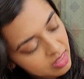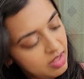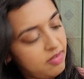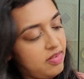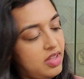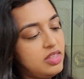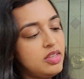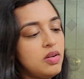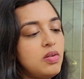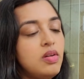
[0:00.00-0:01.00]
They fit. So,
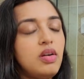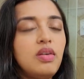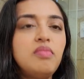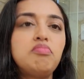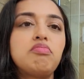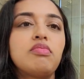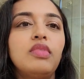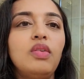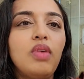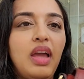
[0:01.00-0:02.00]

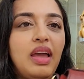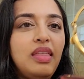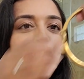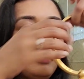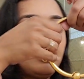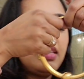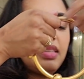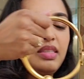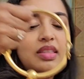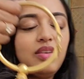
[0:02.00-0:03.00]
okay, this
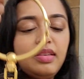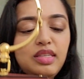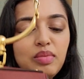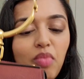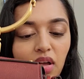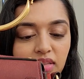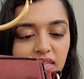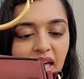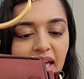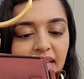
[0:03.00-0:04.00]
is the small
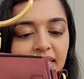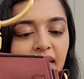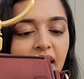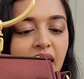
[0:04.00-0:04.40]
size,